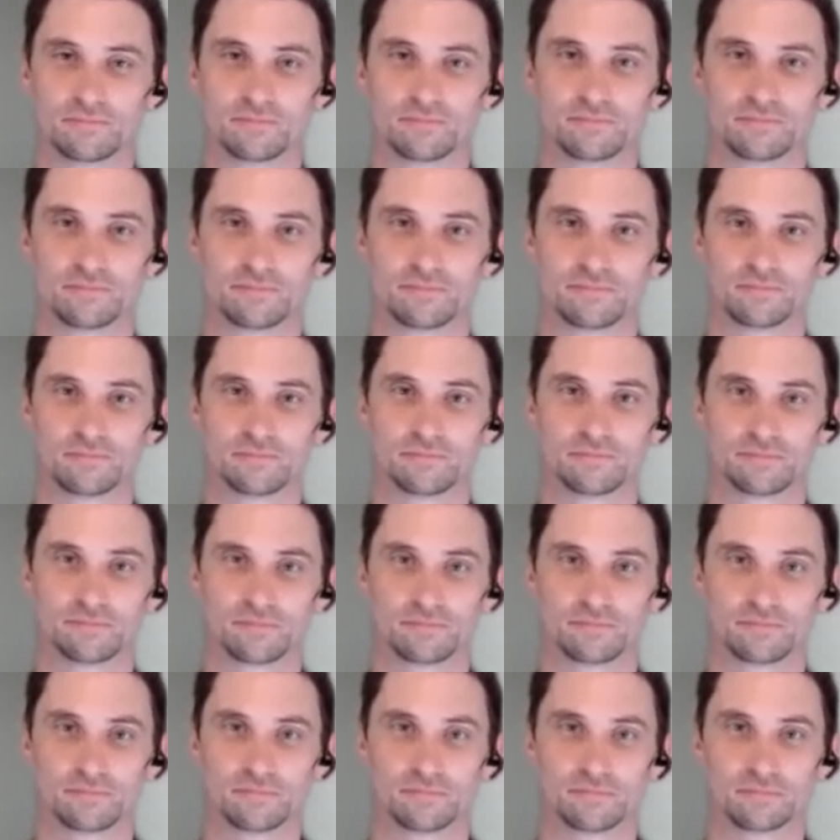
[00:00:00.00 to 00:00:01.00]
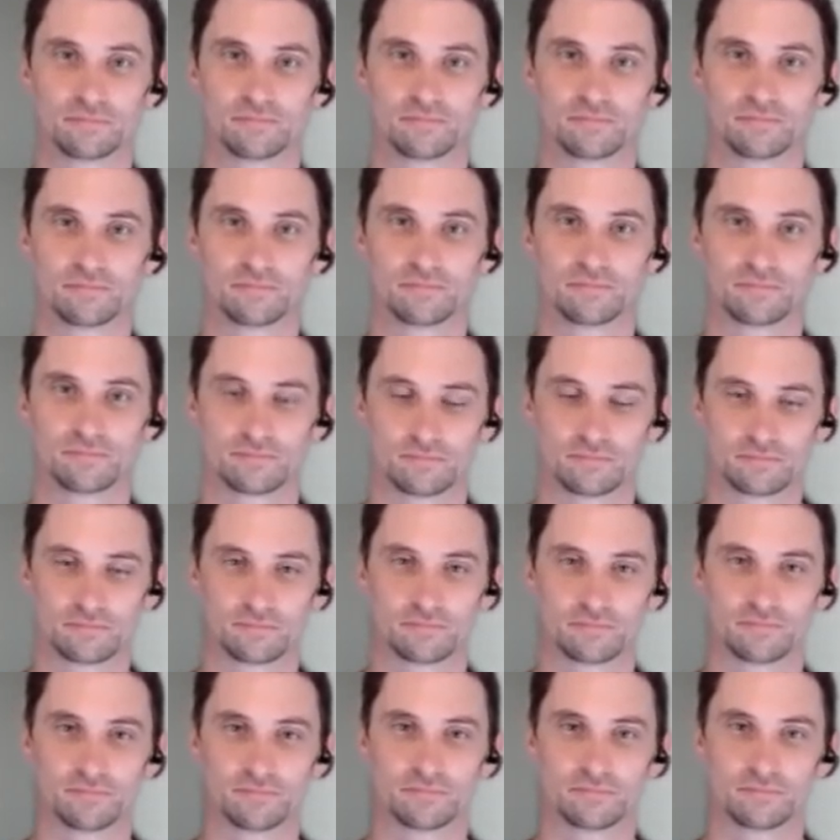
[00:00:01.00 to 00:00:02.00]

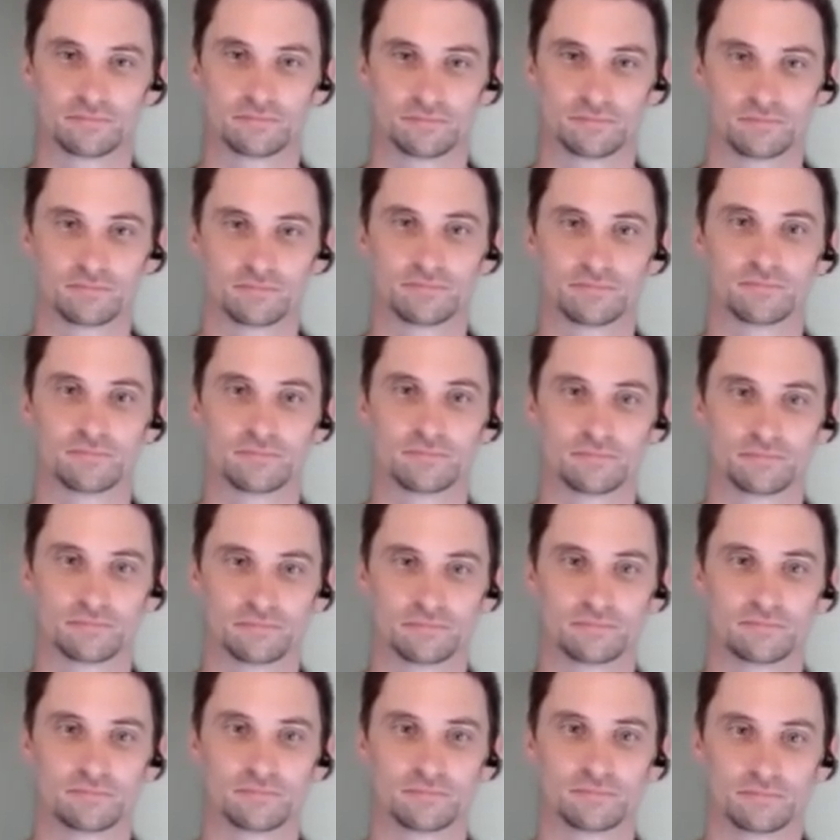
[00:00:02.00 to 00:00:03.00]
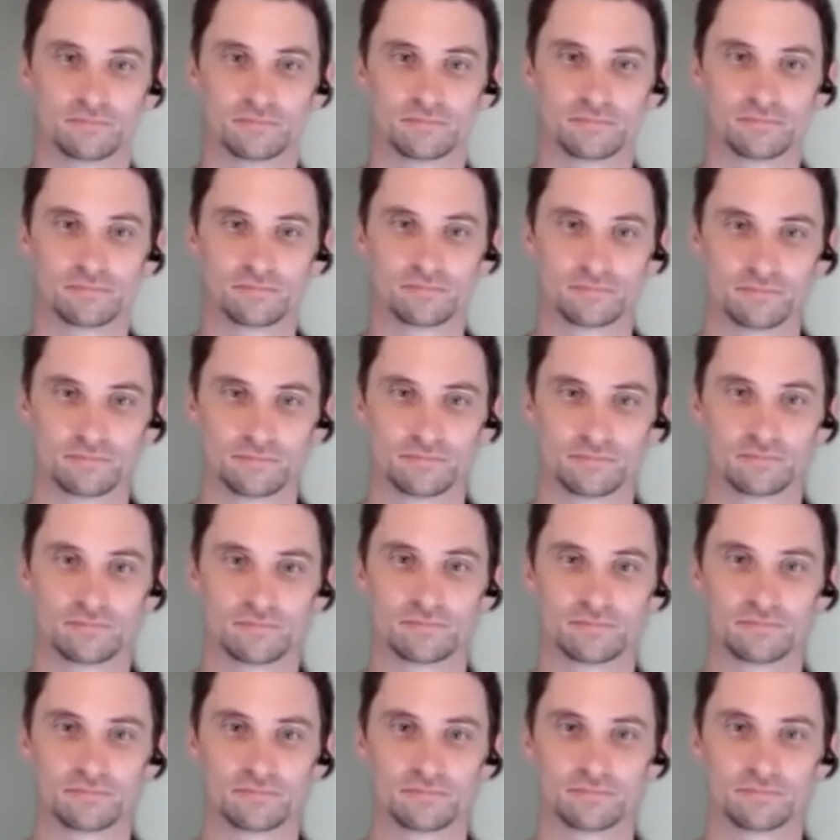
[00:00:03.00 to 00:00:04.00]

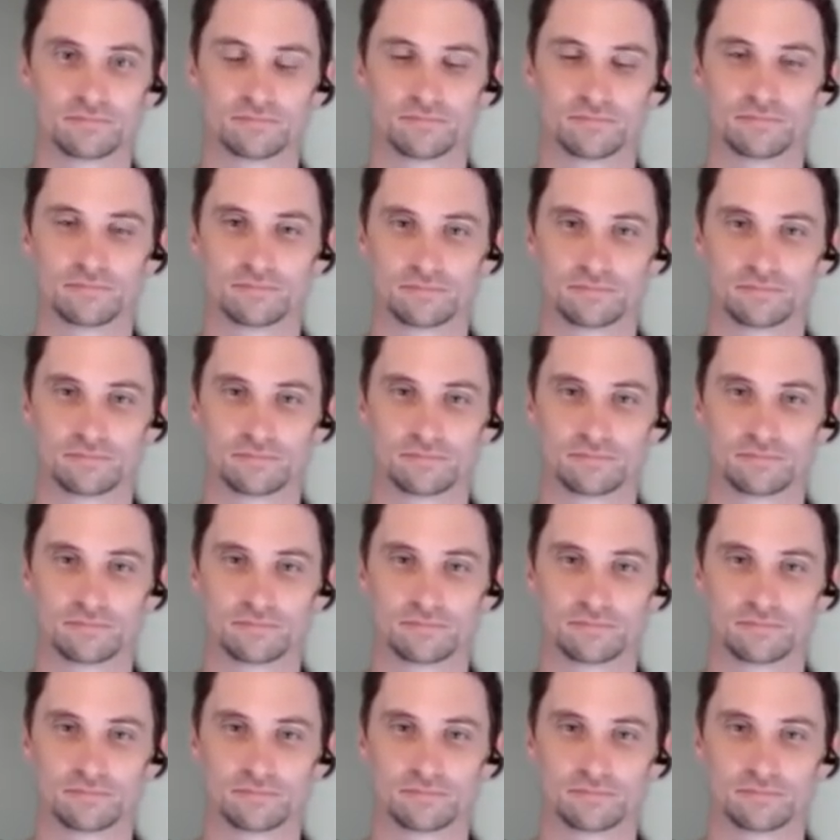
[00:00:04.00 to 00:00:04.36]
[no speech]